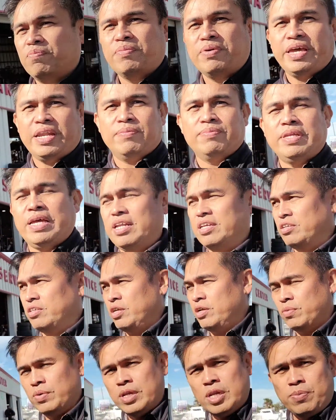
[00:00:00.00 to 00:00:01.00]
Man, I'm telling you,
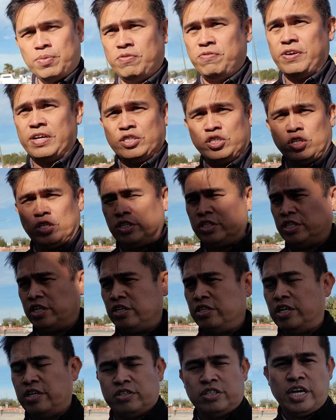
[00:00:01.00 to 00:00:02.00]
they're really professionals
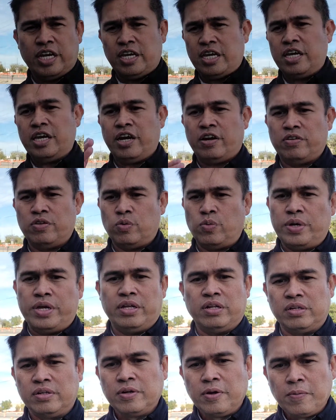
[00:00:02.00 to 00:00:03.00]
here. They're taking care of the
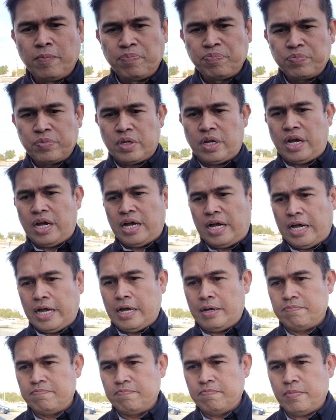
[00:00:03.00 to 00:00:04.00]
wheel.
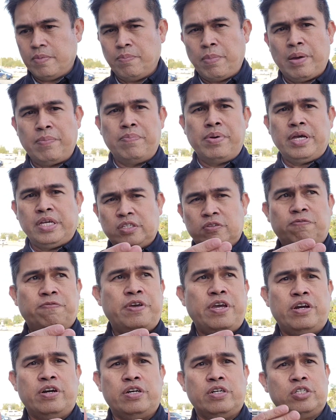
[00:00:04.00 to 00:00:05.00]
My biggest
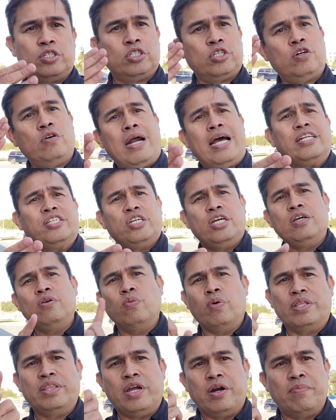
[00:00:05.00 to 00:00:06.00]
fear is scratching
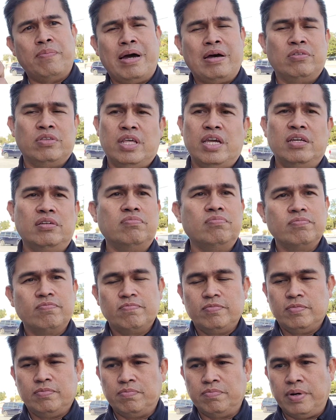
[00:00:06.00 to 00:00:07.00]
when they're mounting,
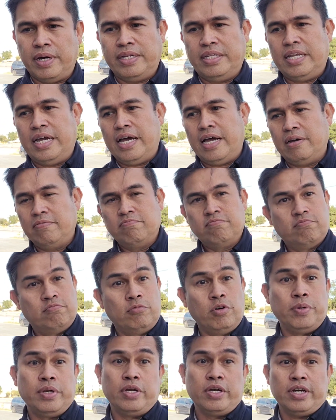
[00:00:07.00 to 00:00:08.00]
but
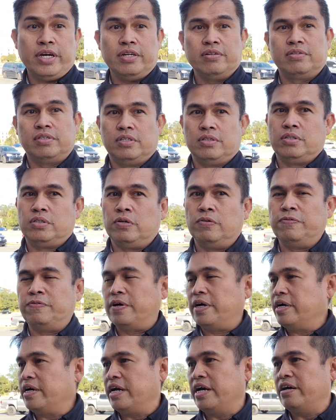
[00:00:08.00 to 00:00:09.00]
doing good. So
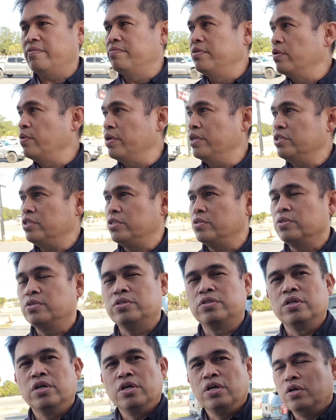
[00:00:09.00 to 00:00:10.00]
far, I have no
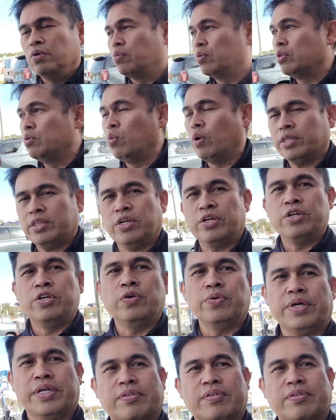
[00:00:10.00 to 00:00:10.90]
issues with what they're doing.